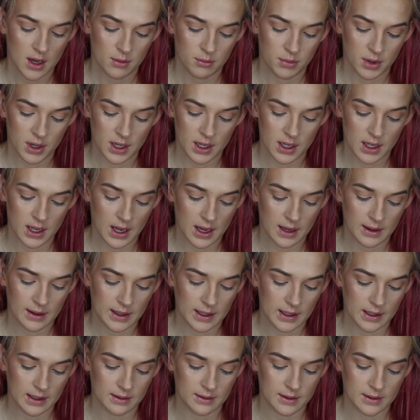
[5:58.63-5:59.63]
but I
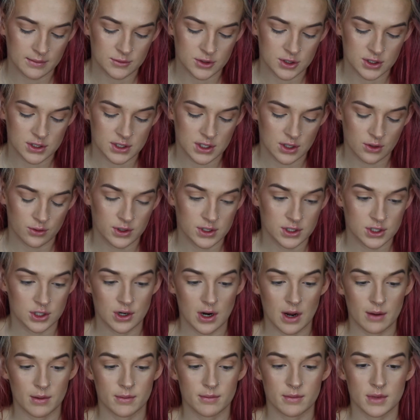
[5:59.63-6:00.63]
am just going to
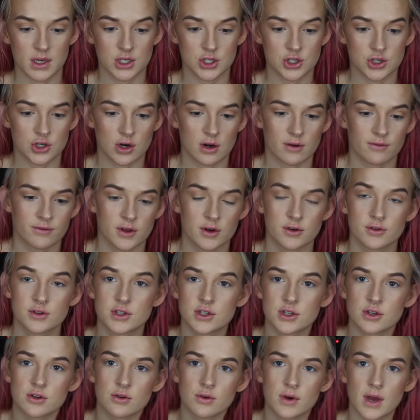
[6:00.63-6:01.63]
grab a mixture of those
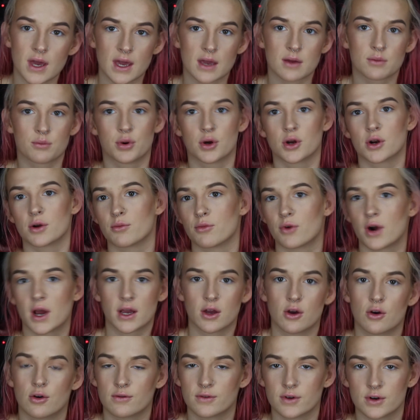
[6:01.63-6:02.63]
two and put them
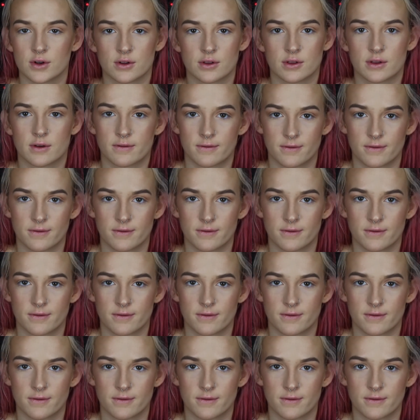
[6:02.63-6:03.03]
right over the